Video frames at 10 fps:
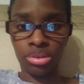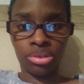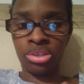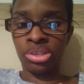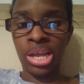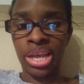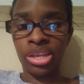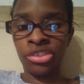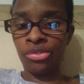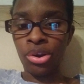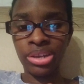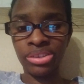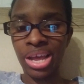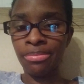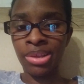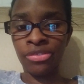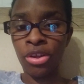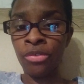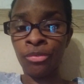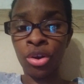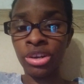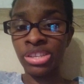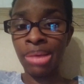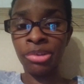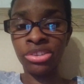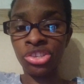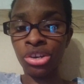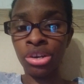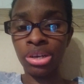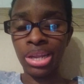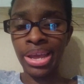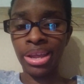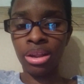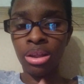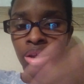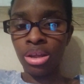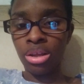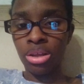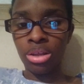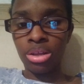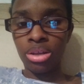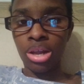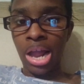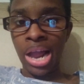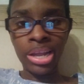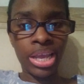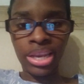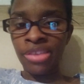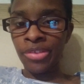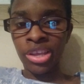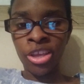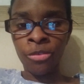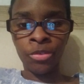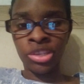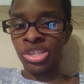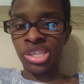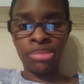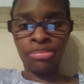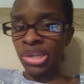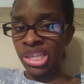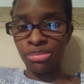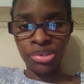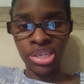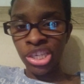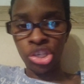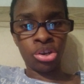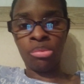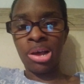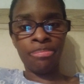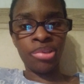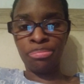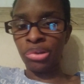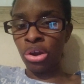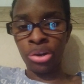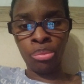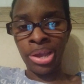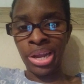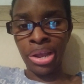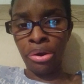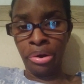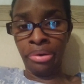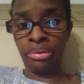Because, like, as far as I'm concerned, like, I can't even give a simple explanation on why people are the way they are.